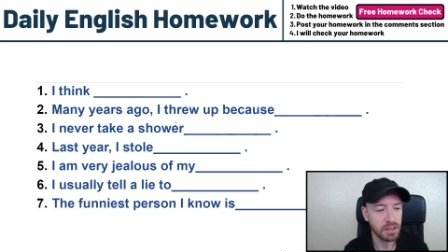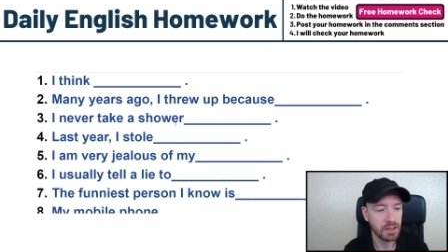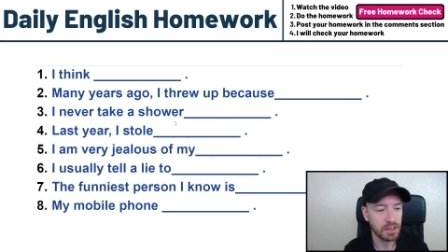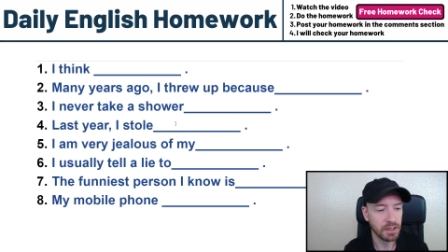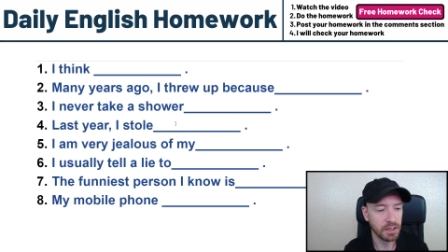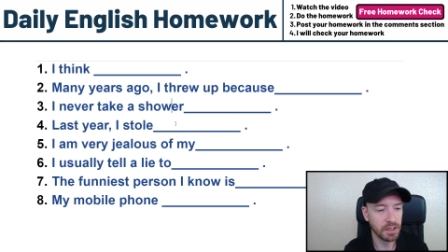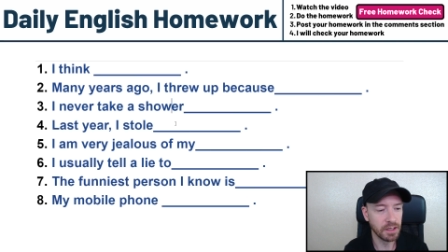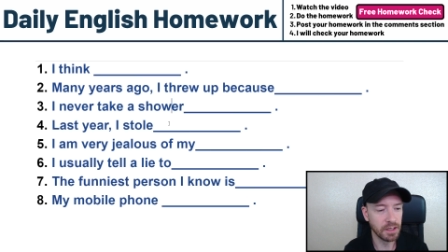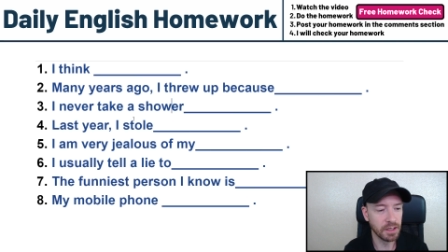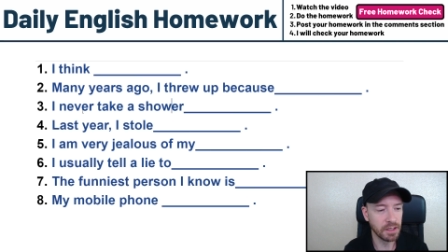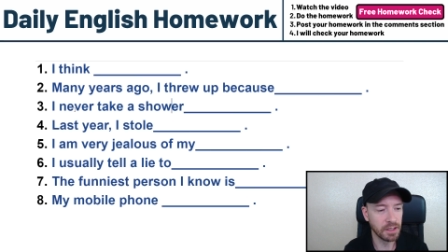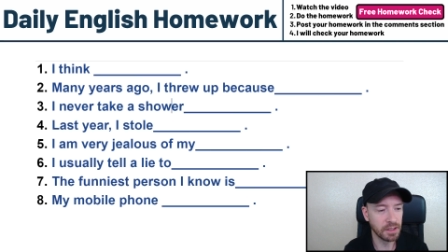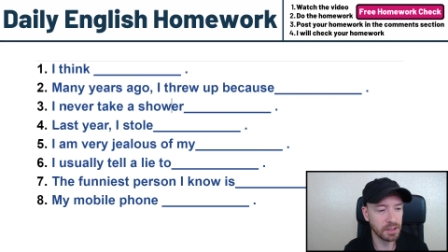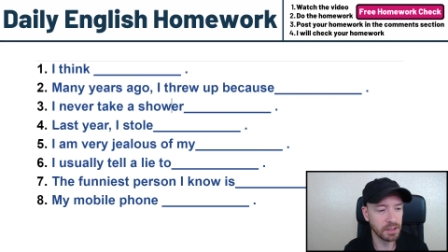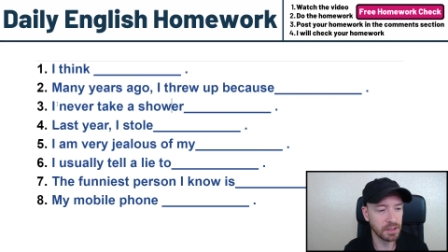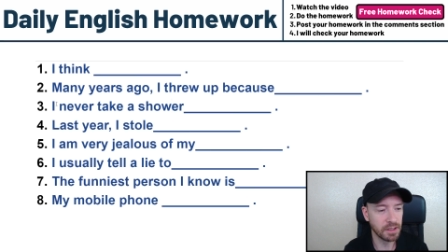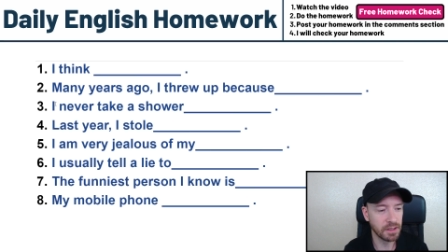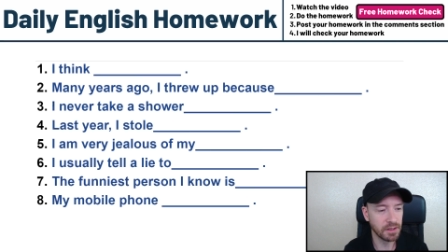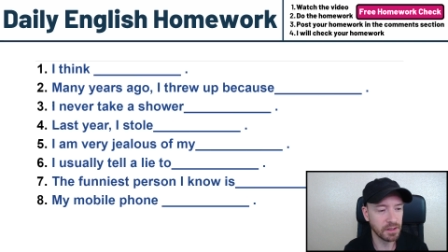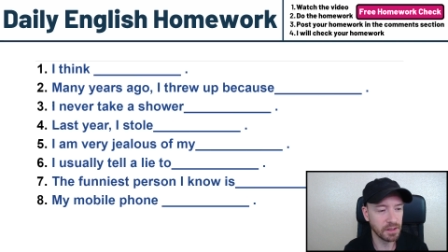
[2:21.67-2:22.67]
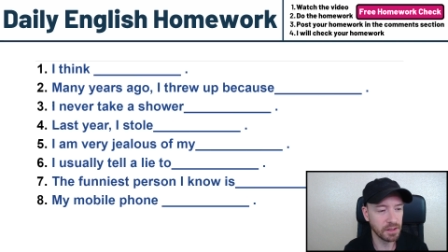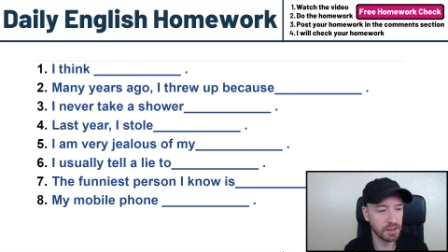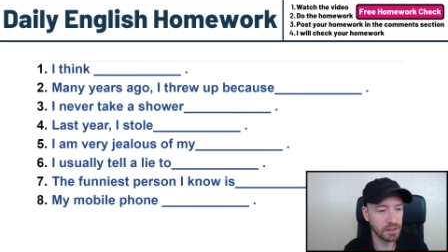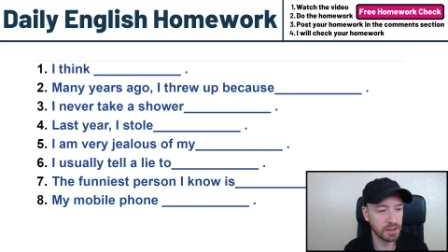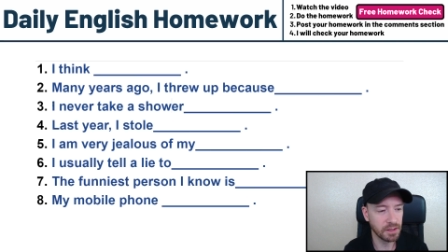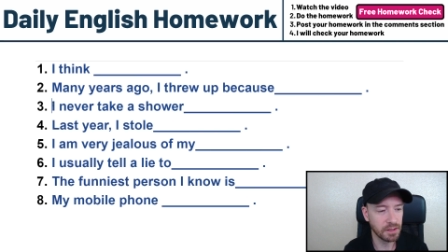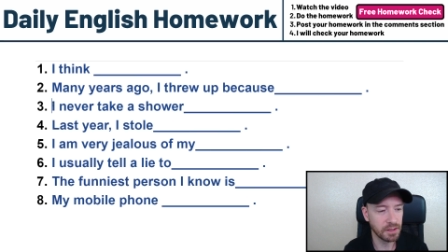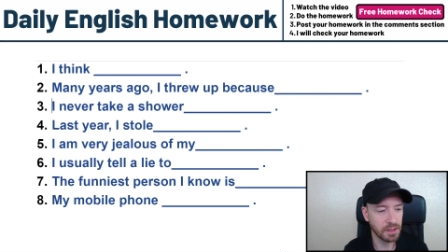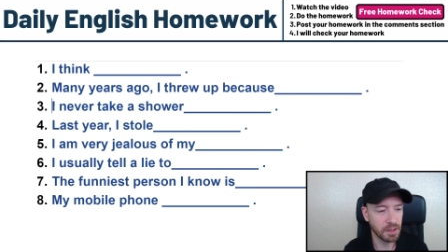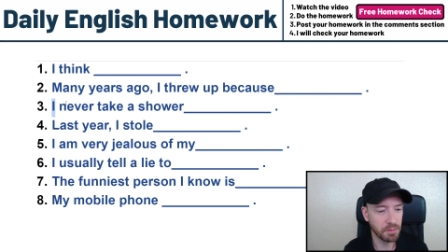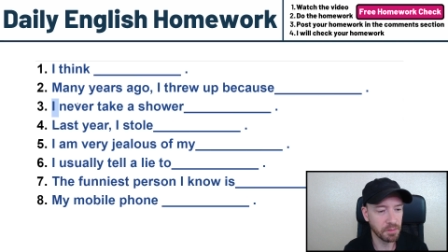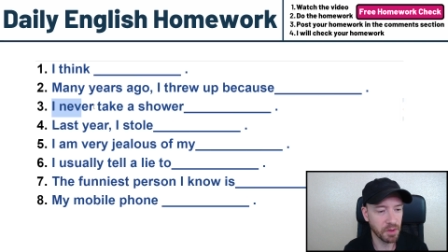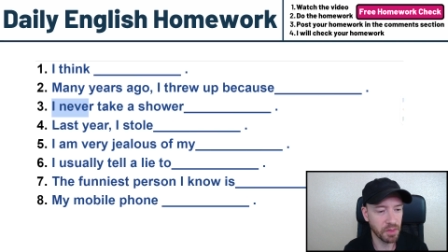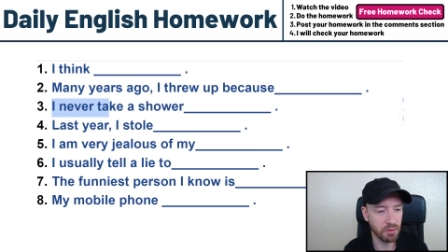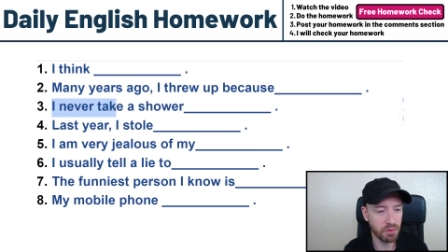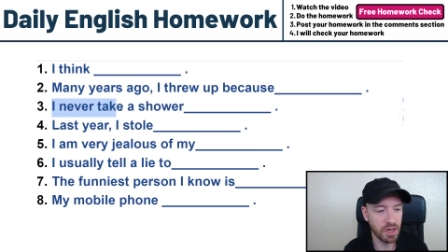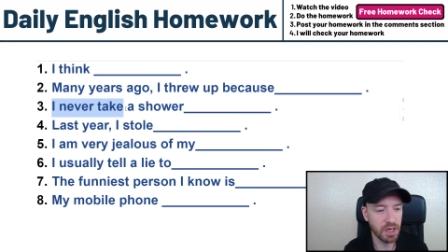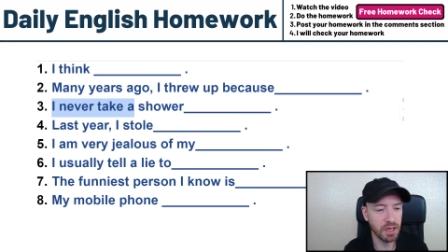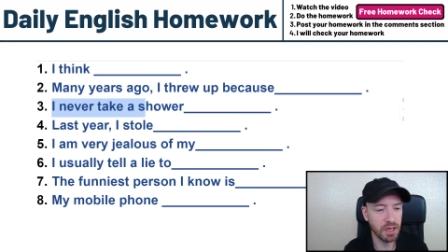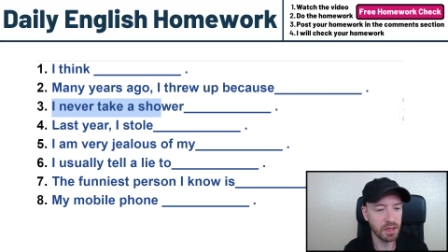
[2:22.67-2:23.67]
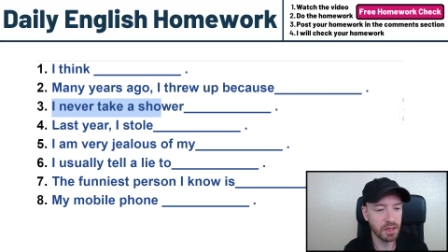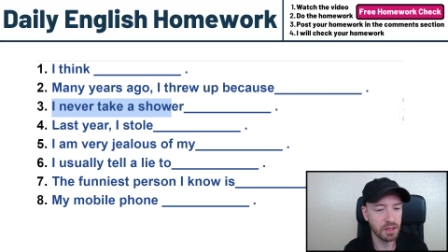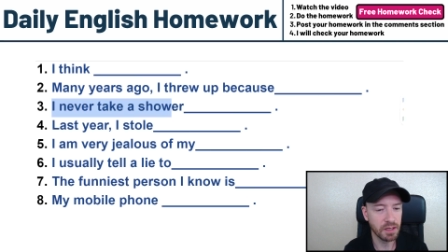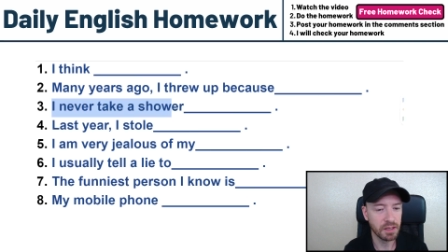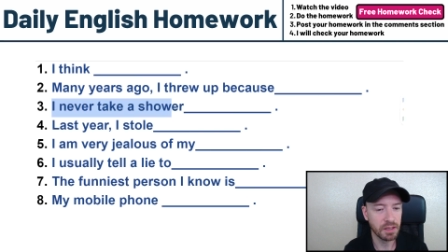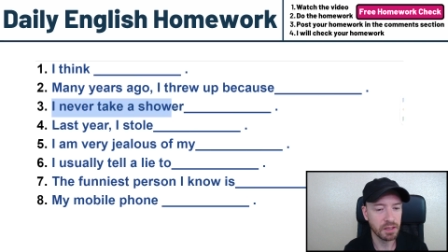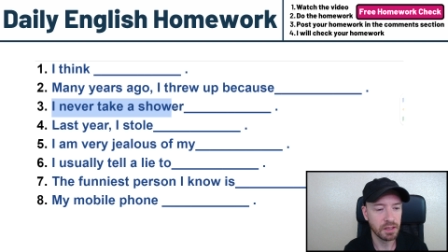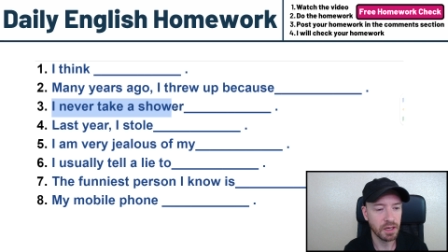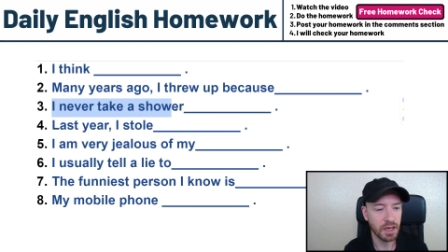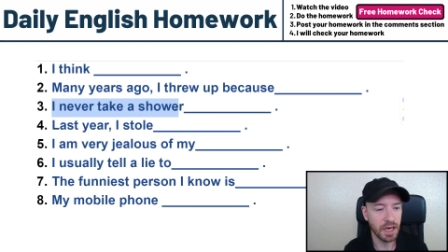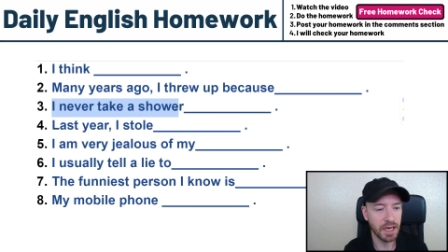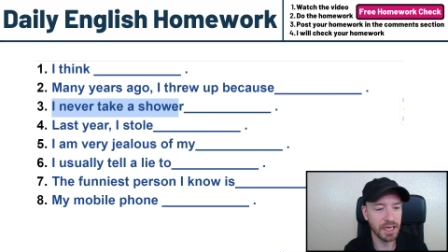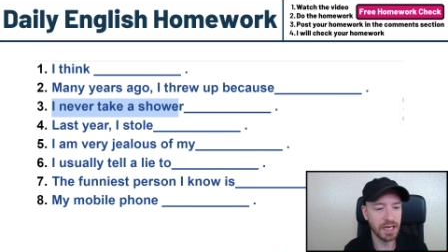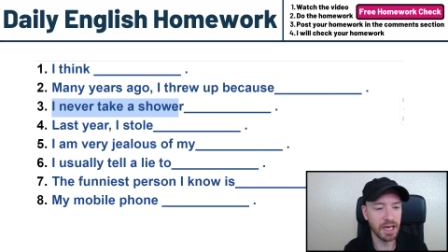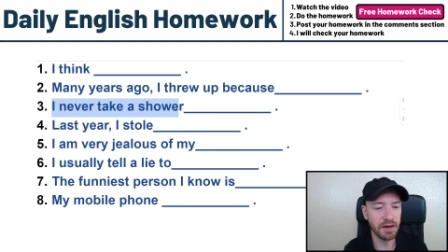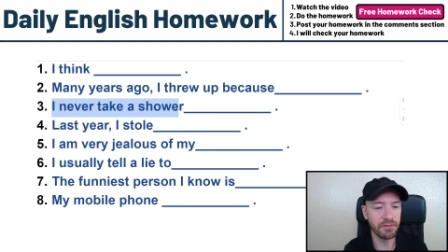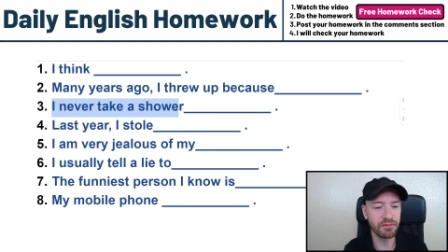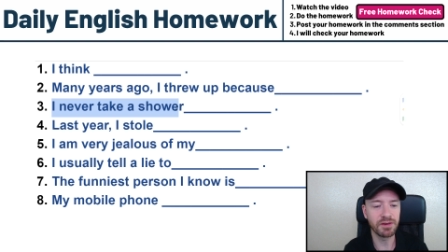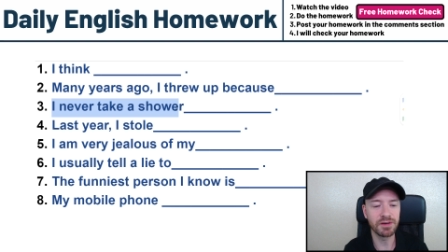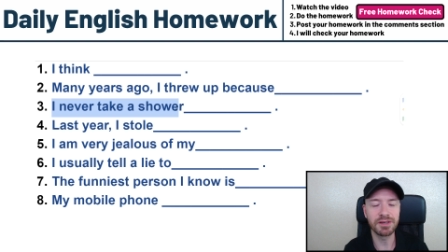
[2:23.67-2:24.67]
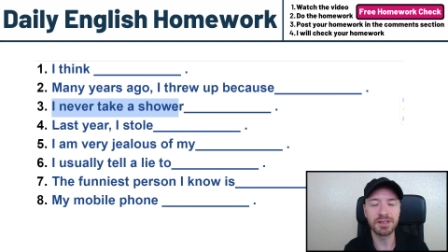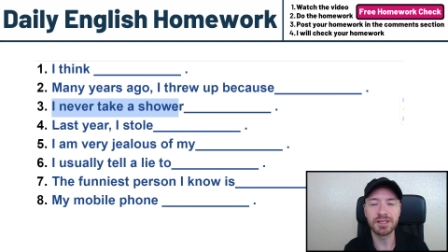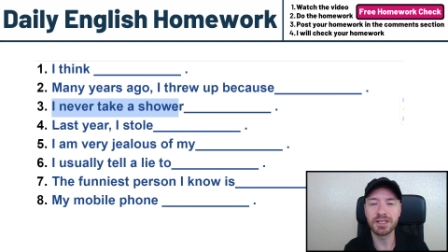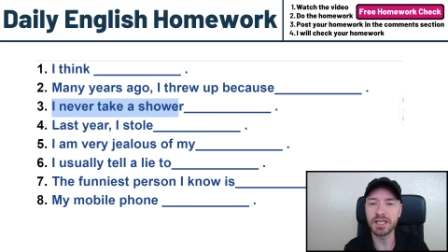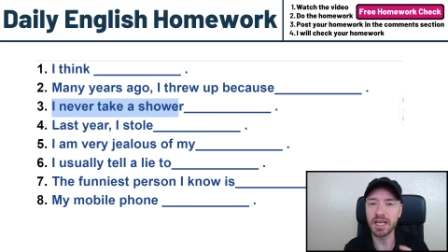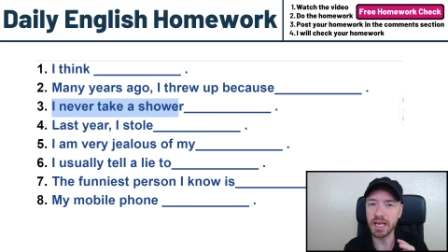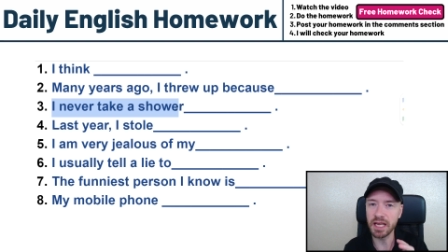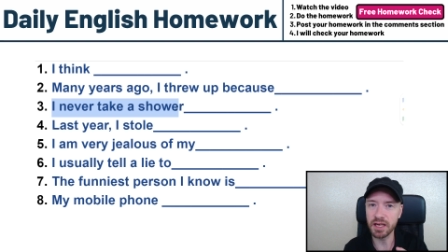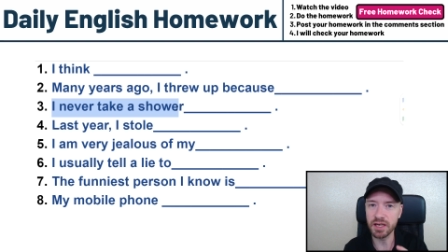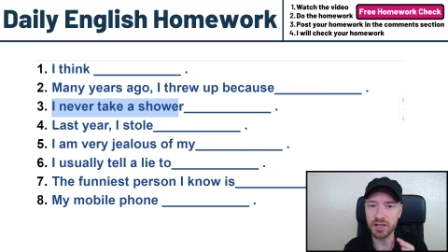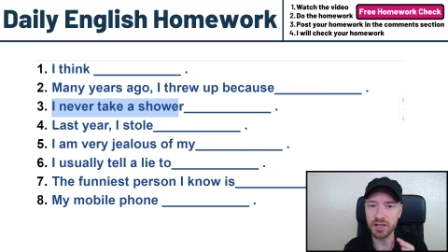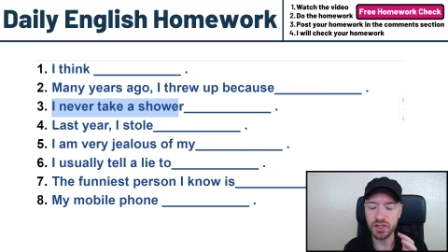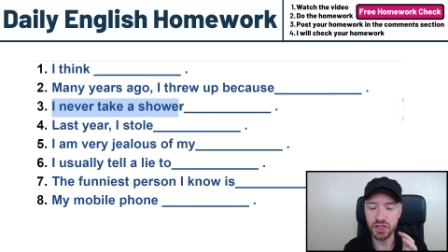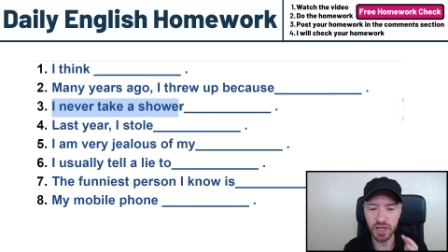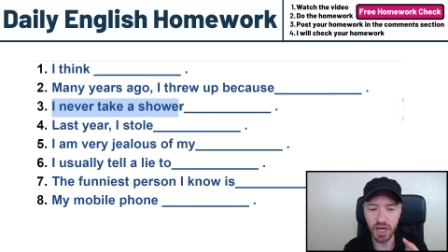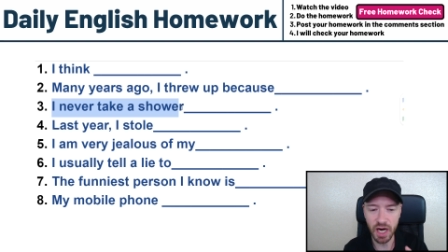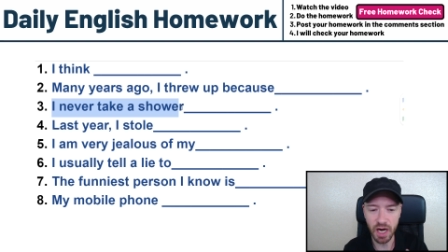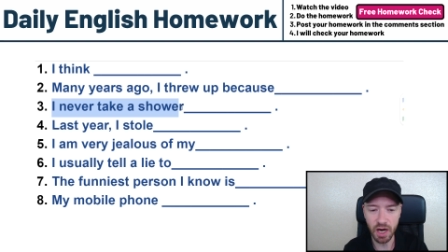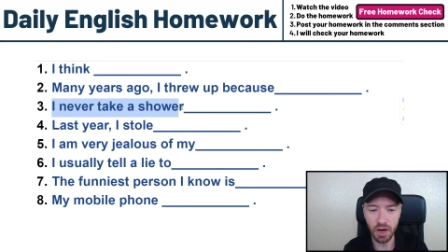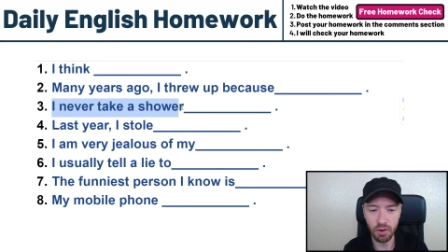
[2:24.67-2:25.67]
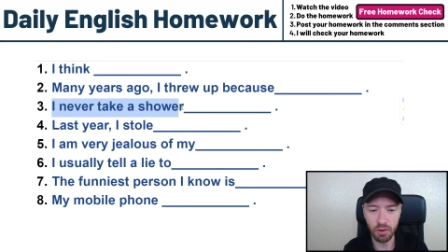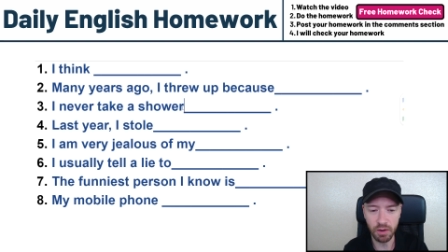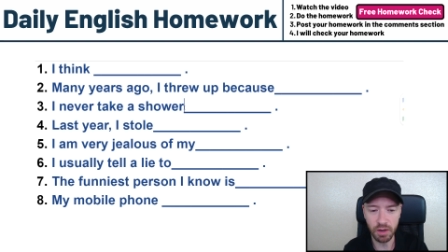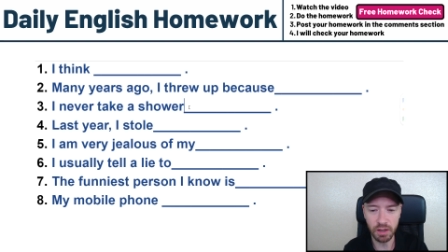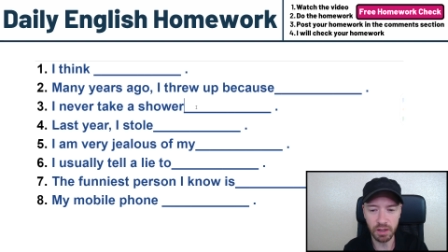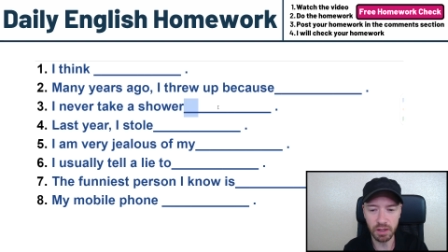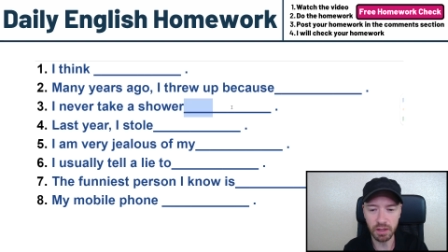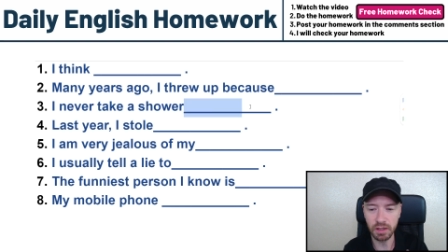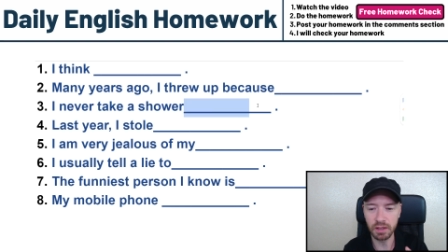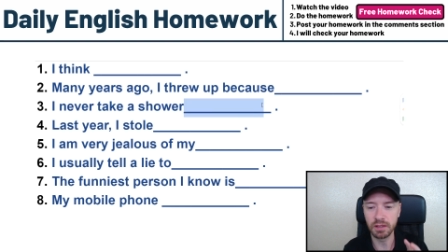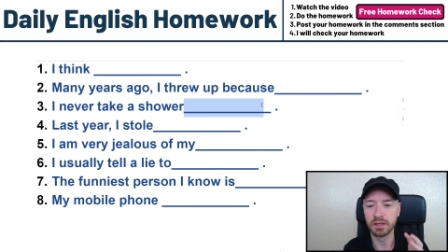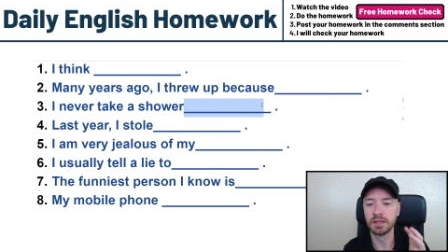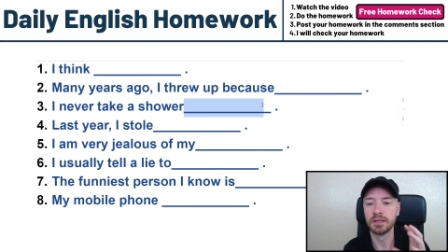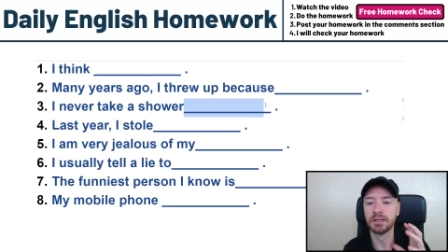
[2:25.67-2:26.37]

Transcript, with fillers: Uh, number three, I never take a shower.